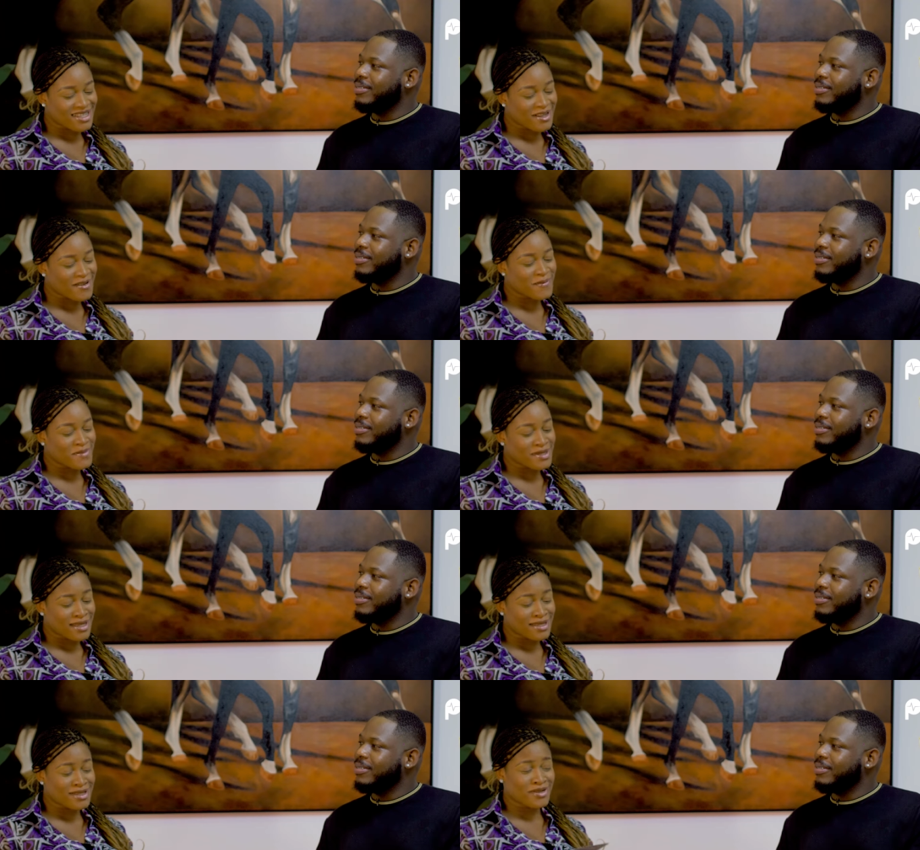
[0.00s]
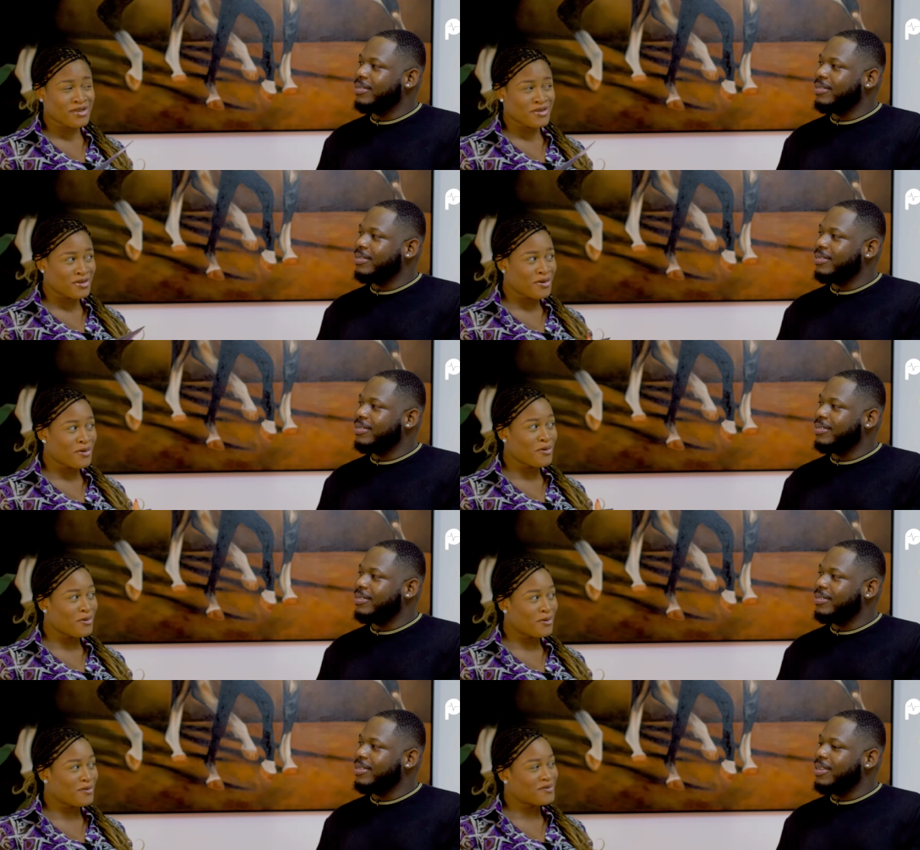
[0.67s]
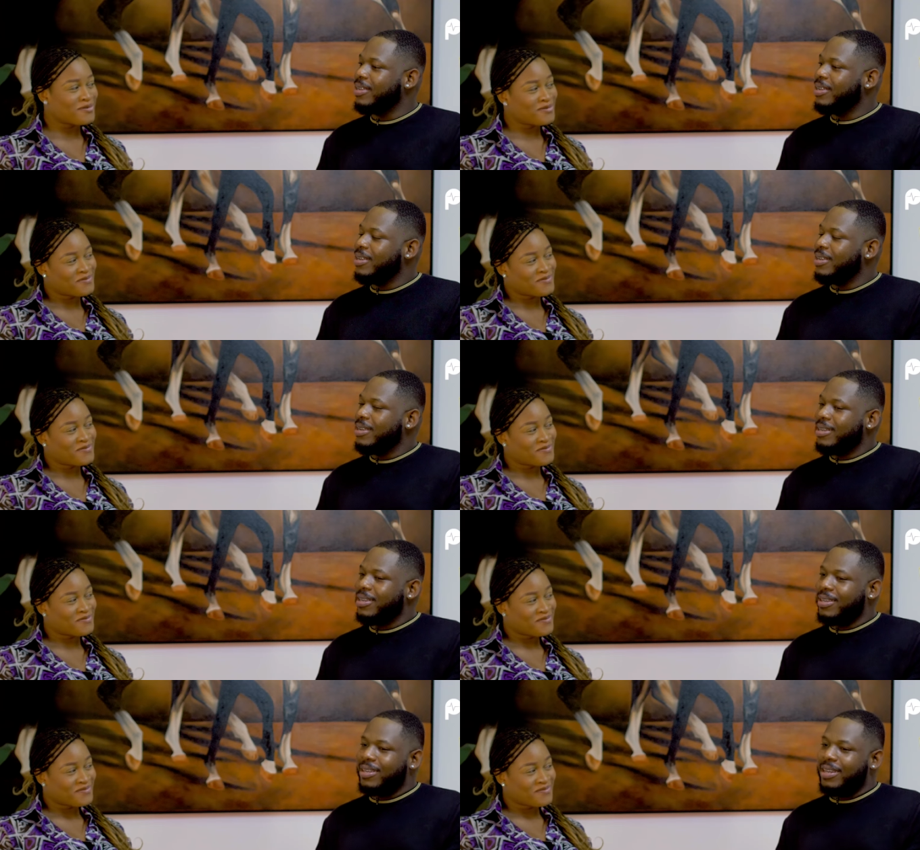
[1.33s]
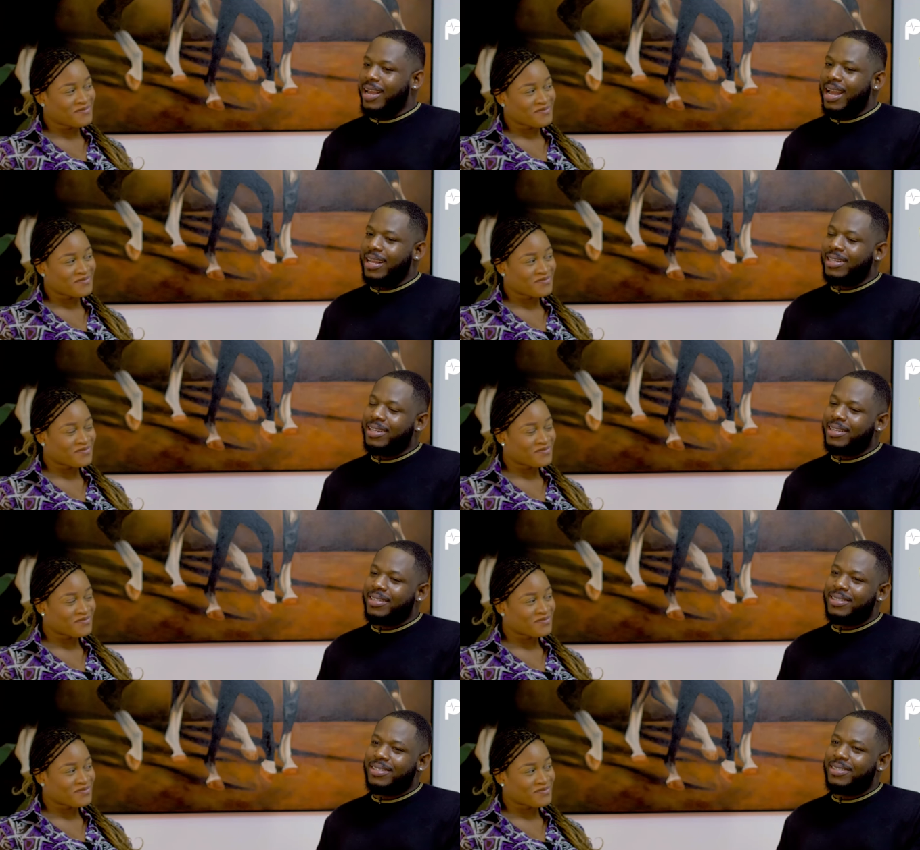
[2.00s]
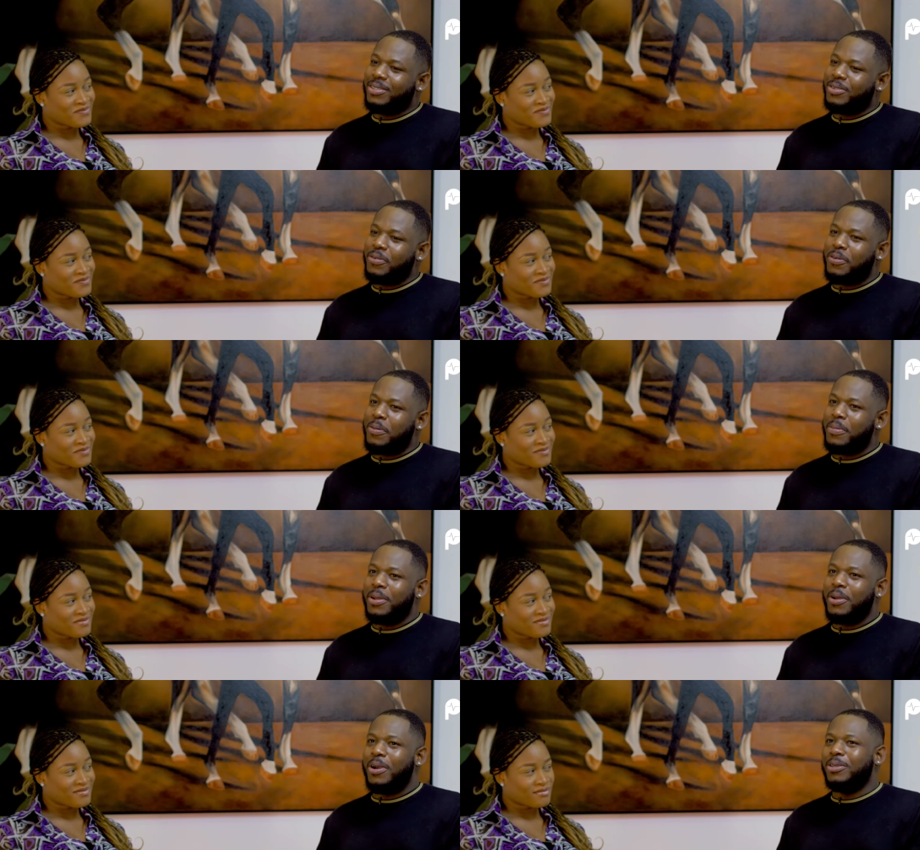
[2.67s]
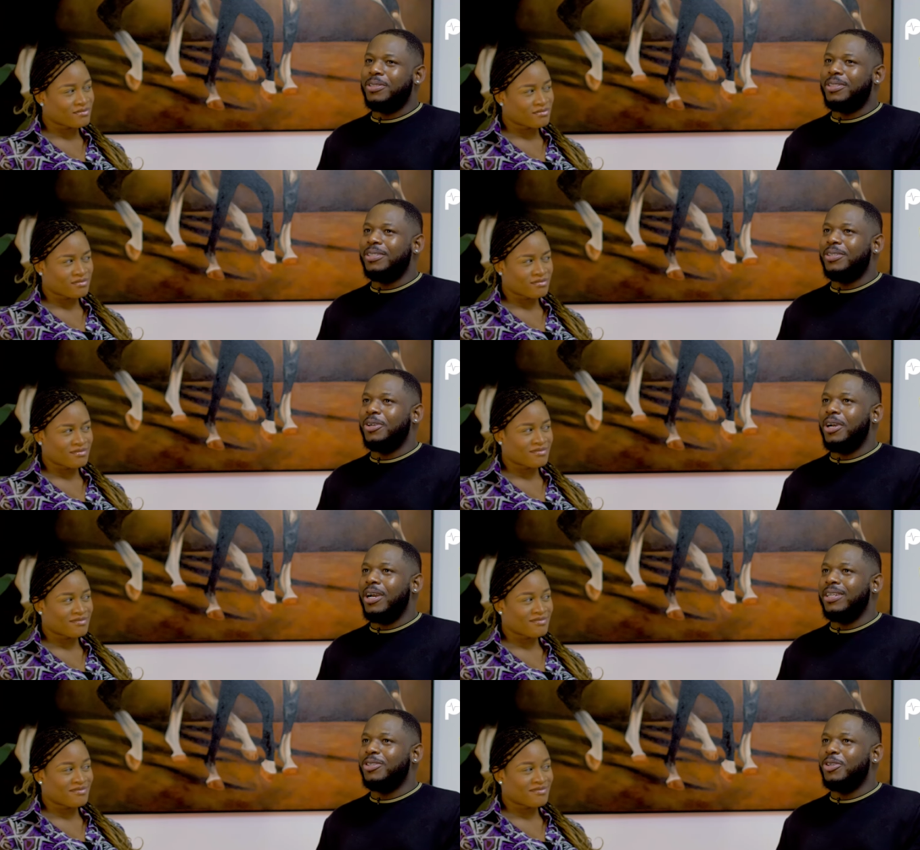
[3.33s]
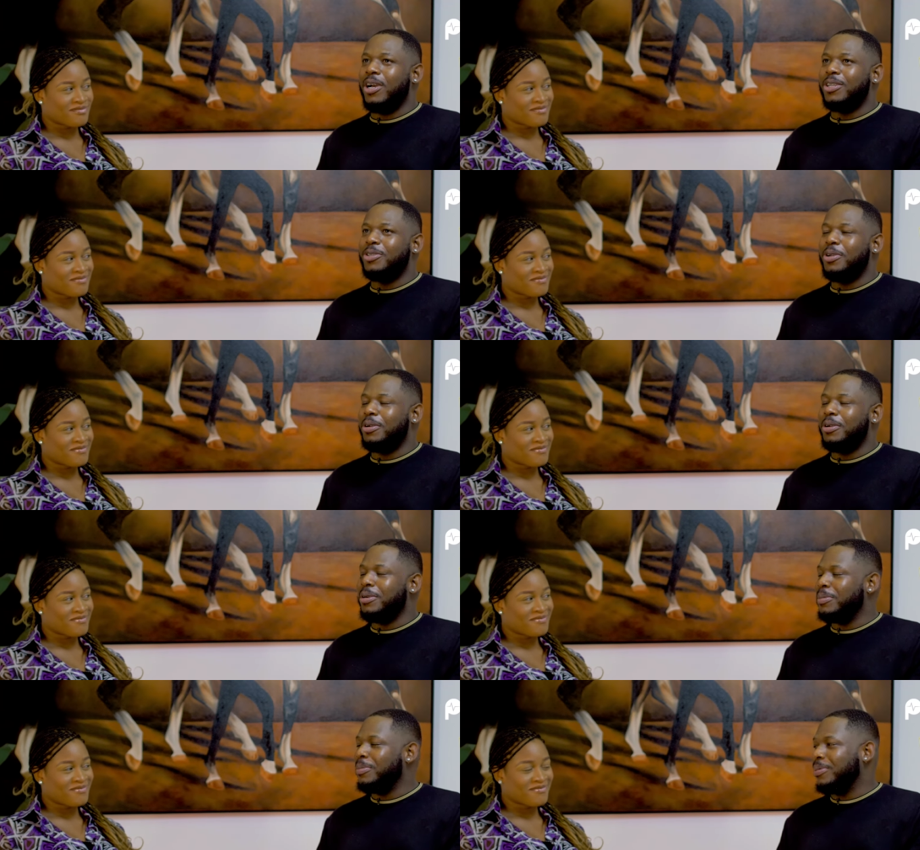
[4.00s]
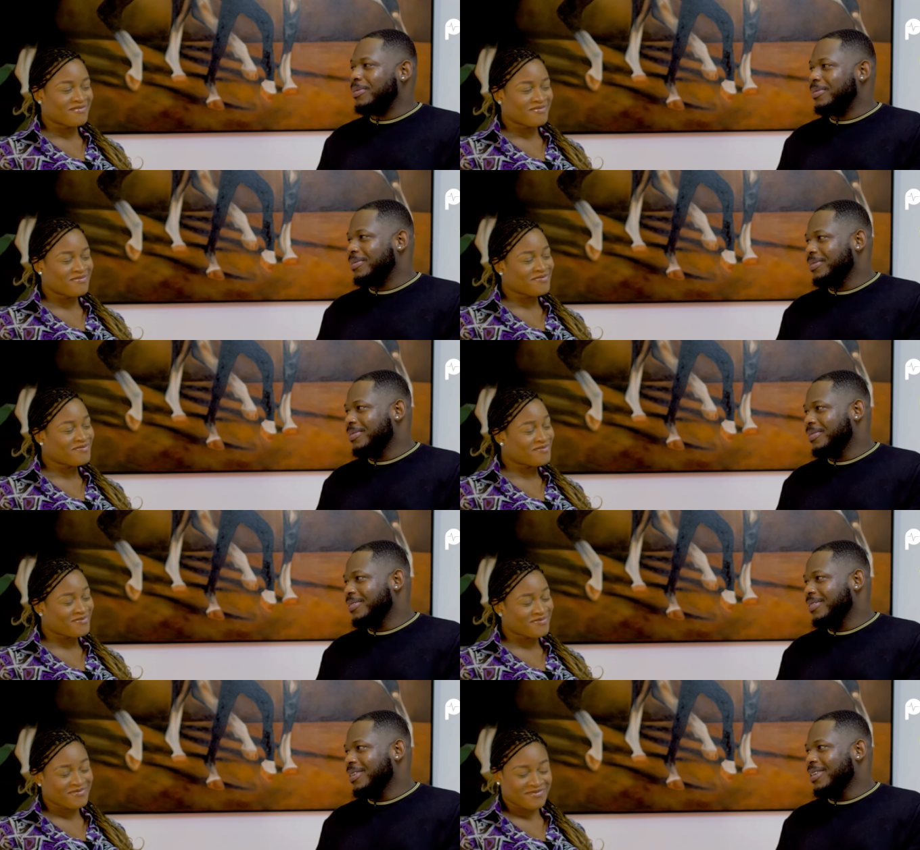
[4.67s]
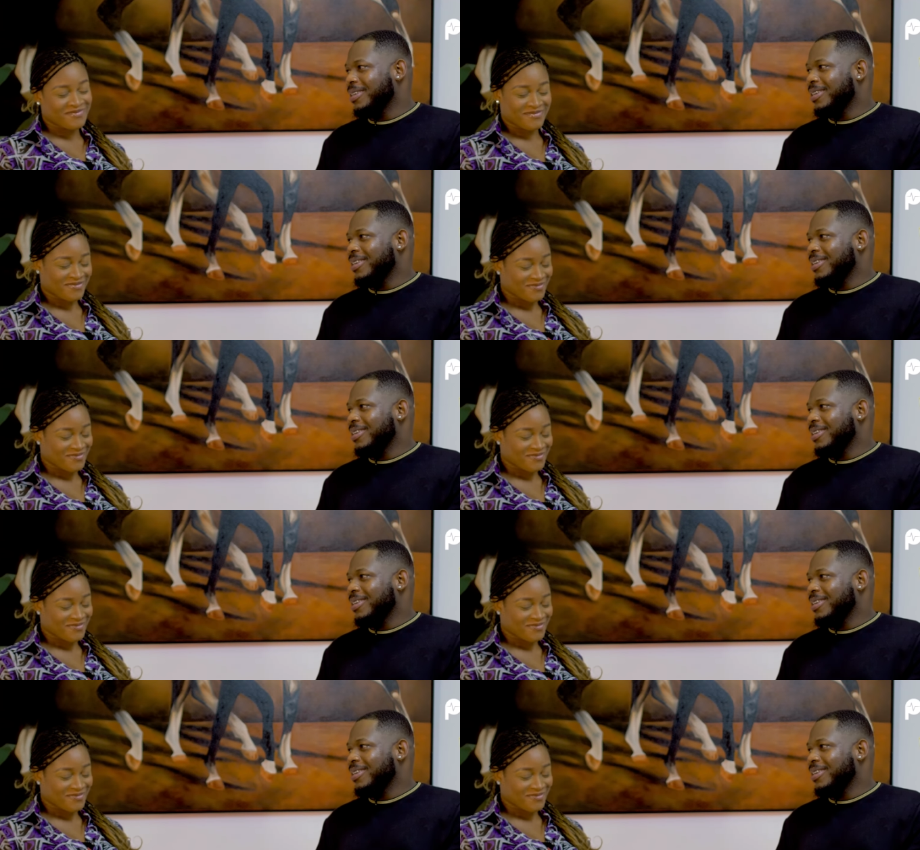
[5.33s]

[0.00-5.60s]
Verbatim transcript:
Speaker 1: circumstance. You should know.
Speaker 2: so for me, you're you're you're adorable. Mm.